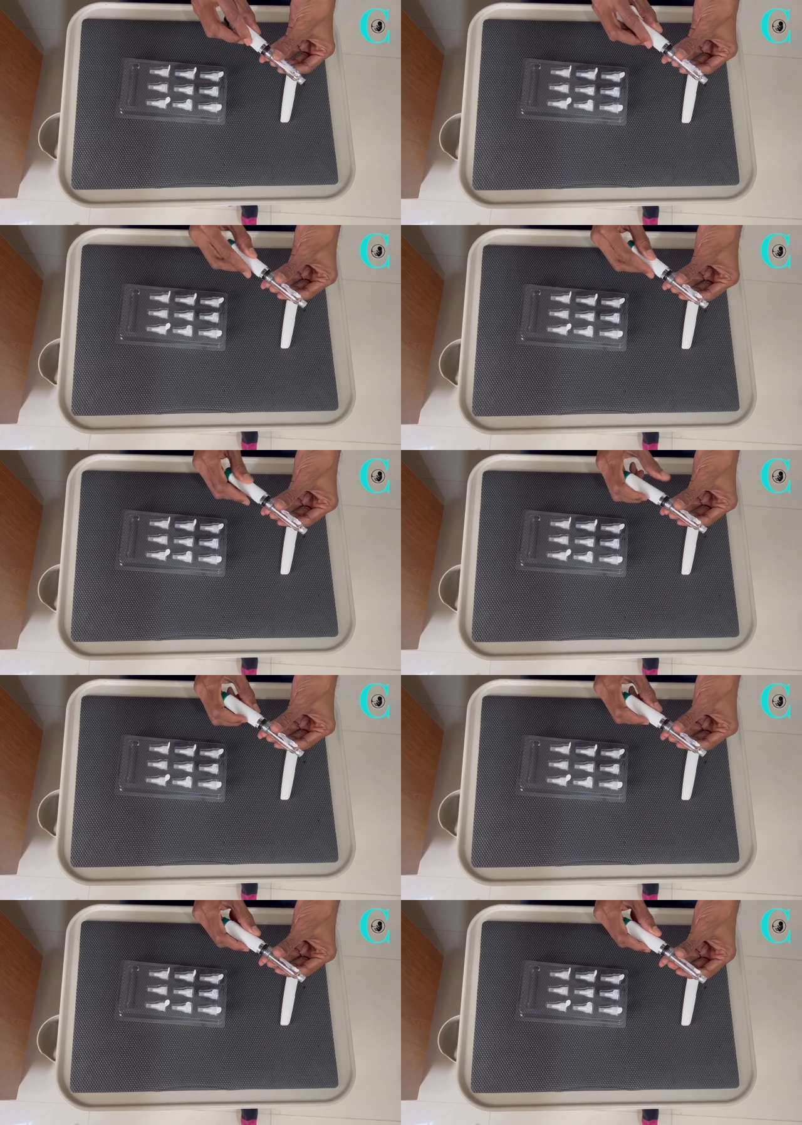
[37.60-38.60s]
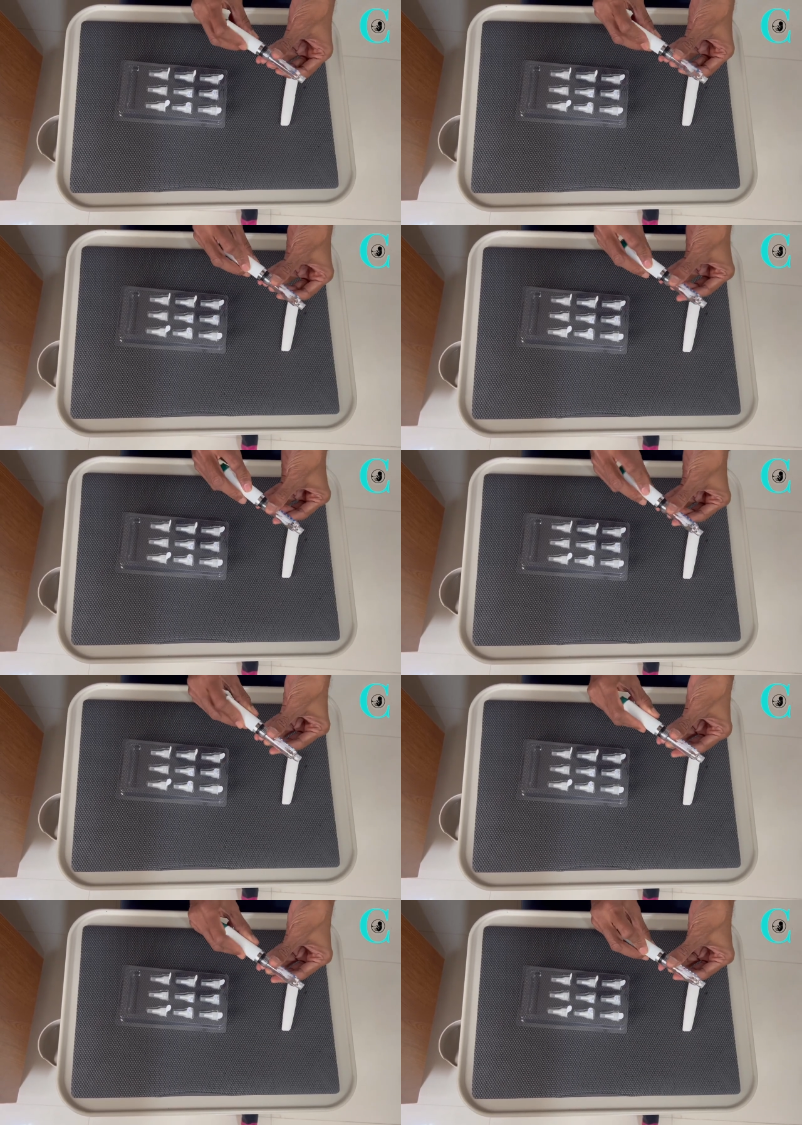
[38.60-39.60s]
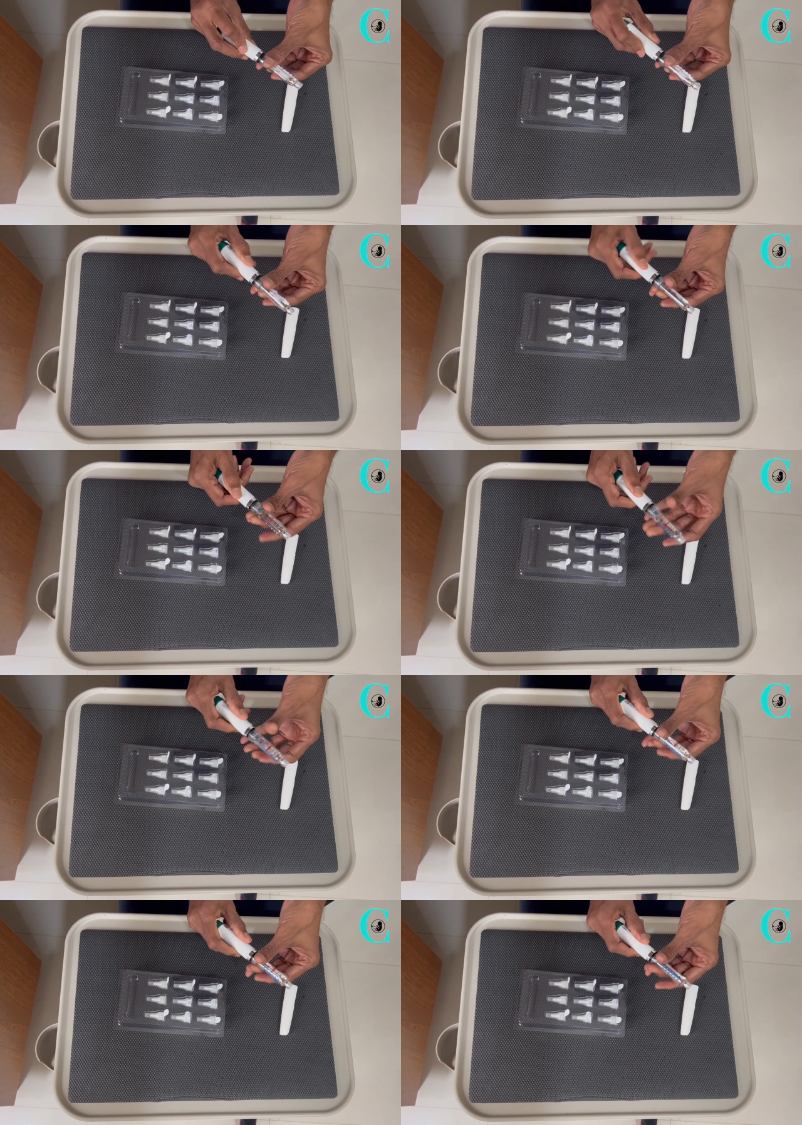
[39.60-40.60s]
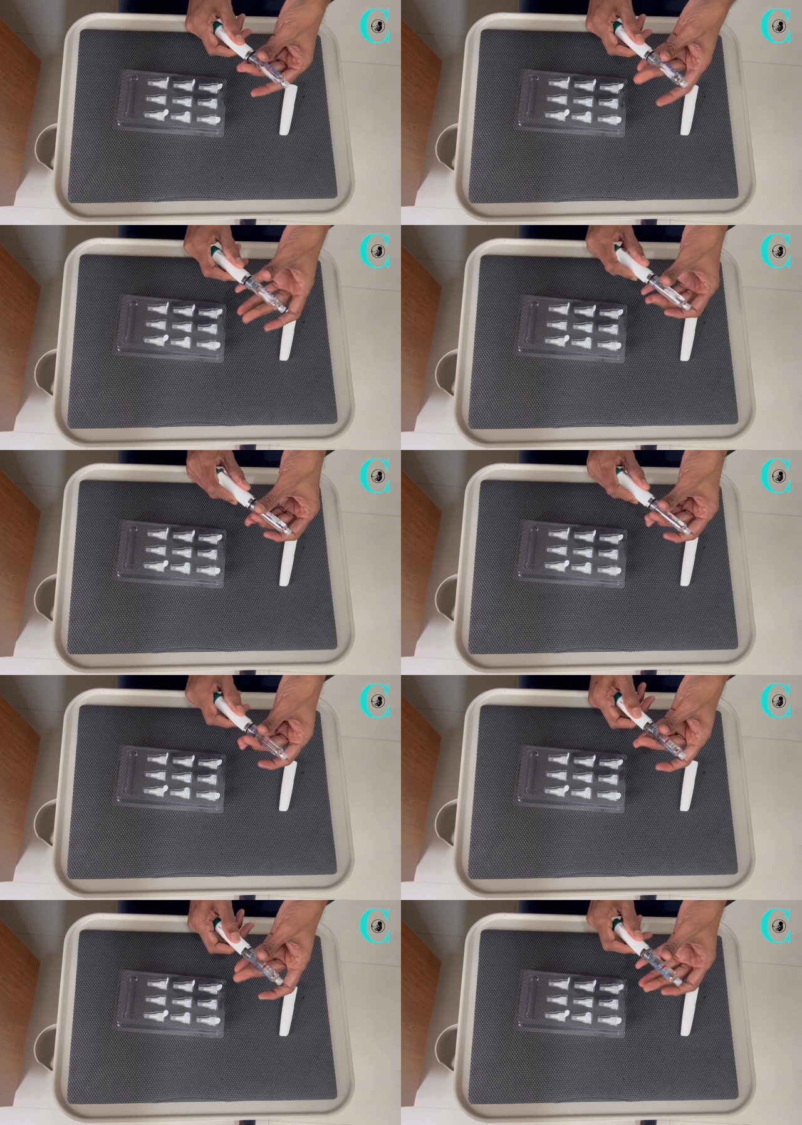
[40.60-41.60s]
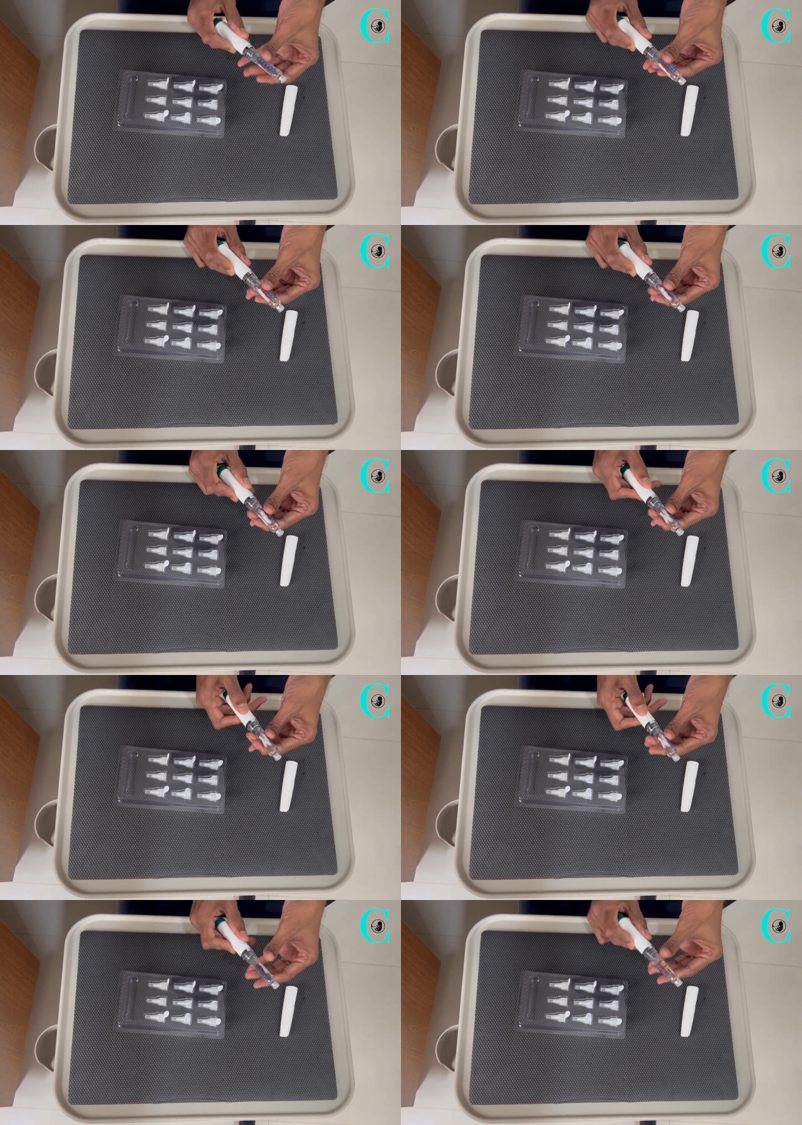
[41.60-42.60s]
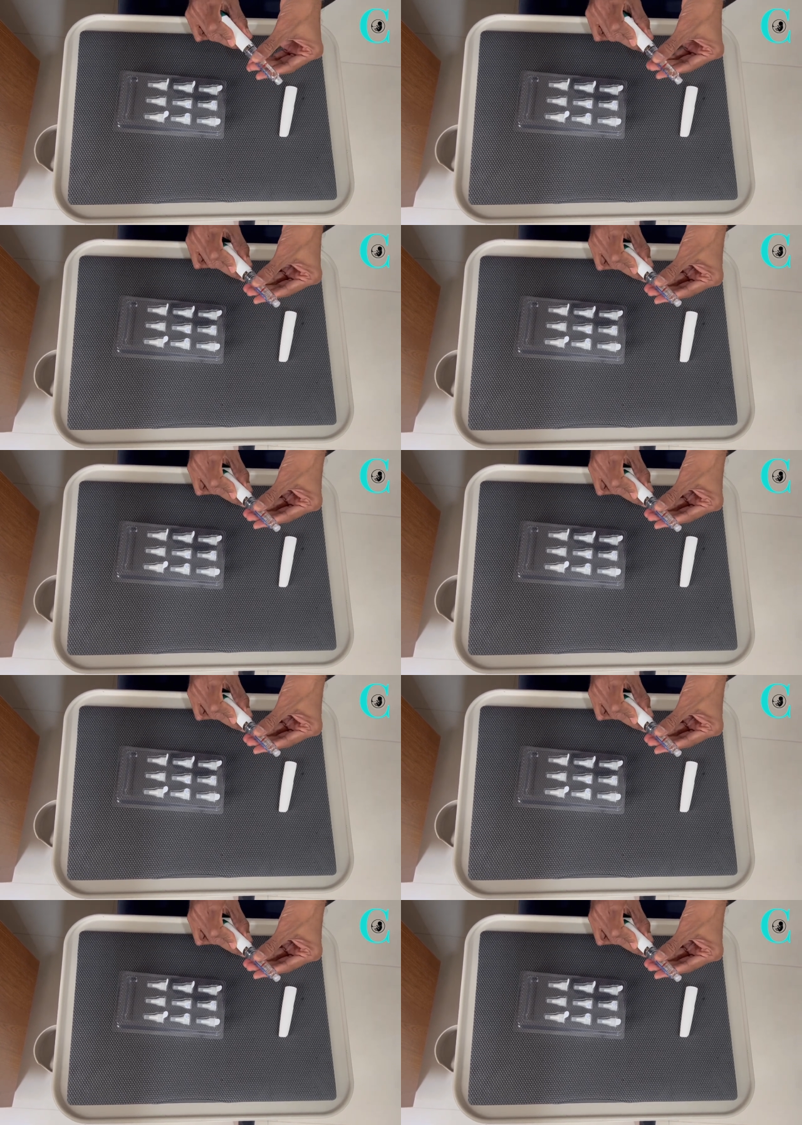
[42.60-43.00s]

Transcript: No face is visible, so there are no lips to read.